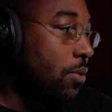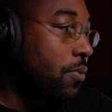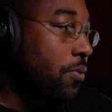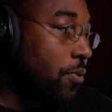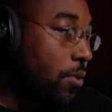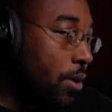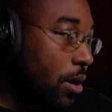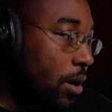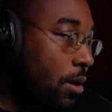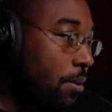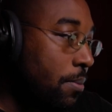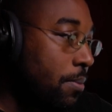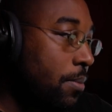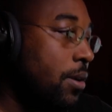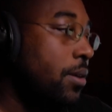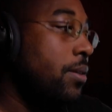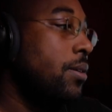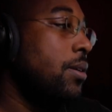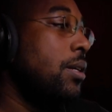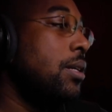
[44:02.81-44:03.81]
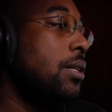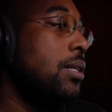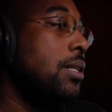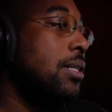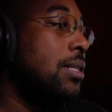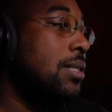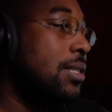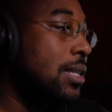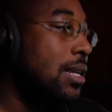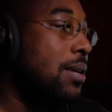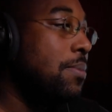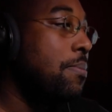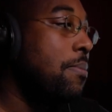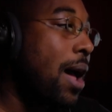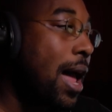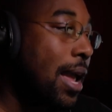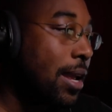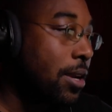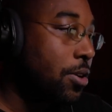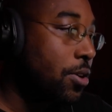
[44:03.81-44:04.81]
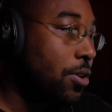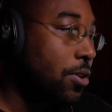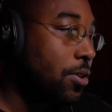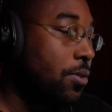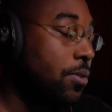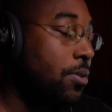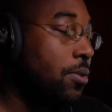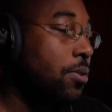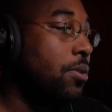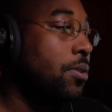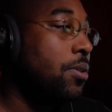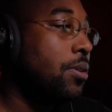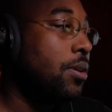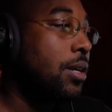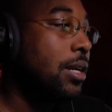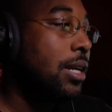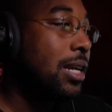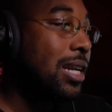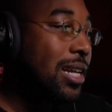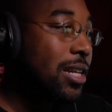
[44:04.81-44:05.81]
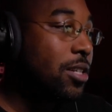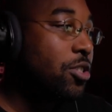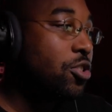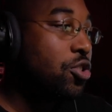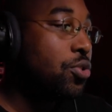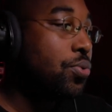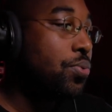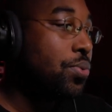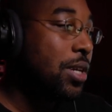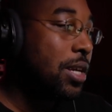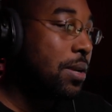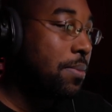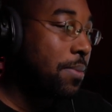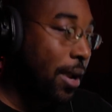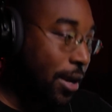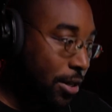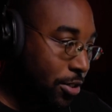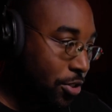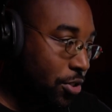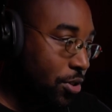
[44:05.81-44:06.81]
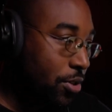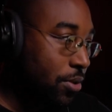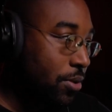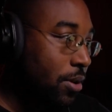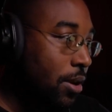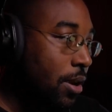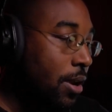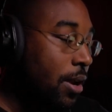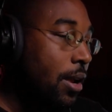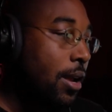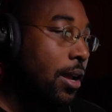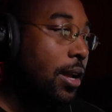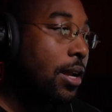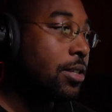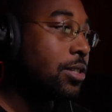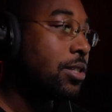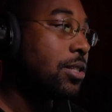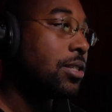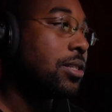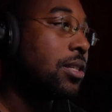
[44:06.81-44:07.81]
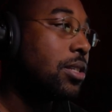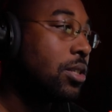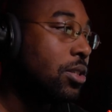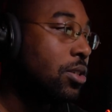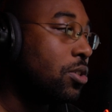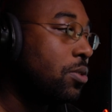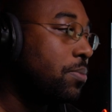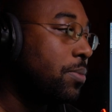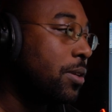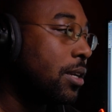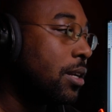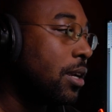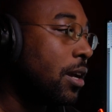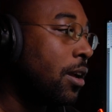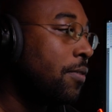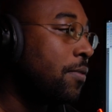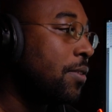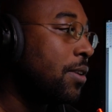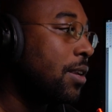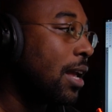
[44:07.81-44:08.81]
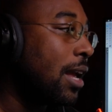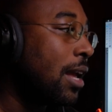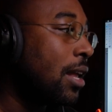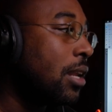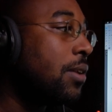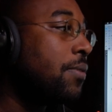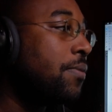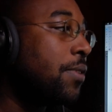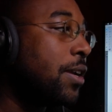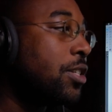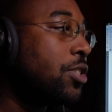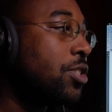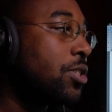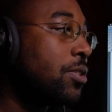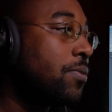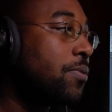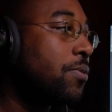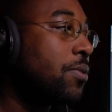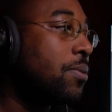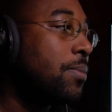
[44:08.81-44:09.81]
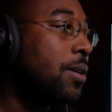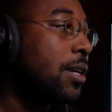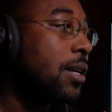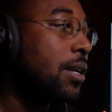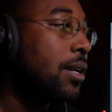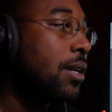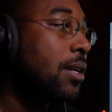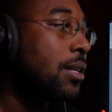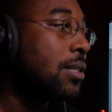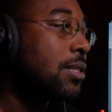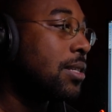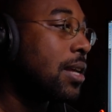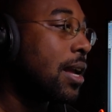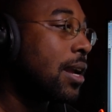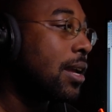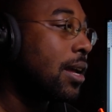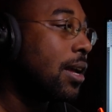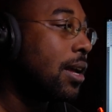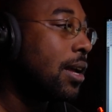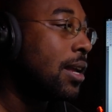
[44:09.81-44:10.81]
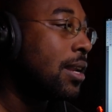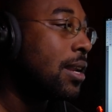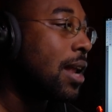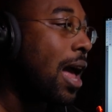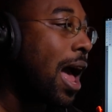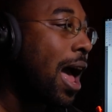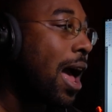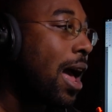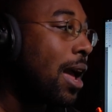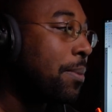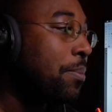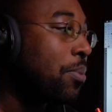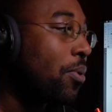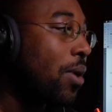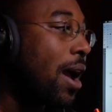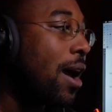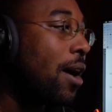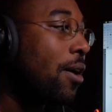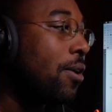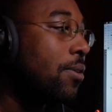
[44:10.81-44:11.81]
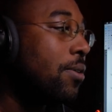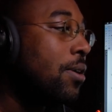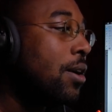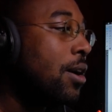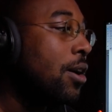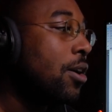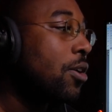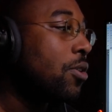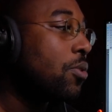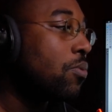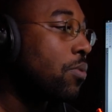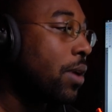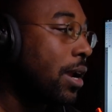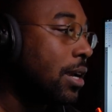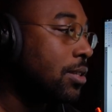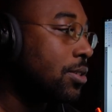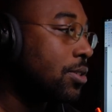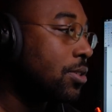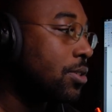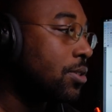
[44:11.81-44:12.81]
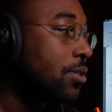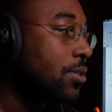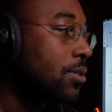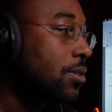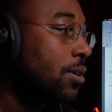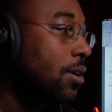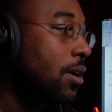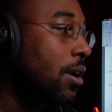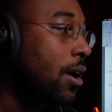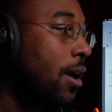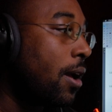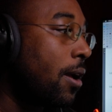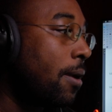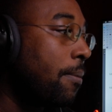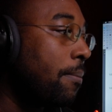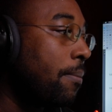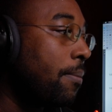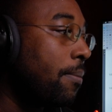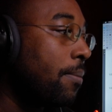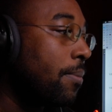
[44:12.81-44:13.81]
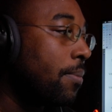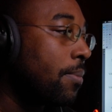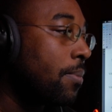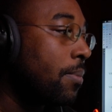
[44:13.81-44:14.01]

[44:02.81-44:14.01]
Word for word: from D minor into D major. It's just a little bit of an elevation for me. It's like a, an eyebrow raiser. Um,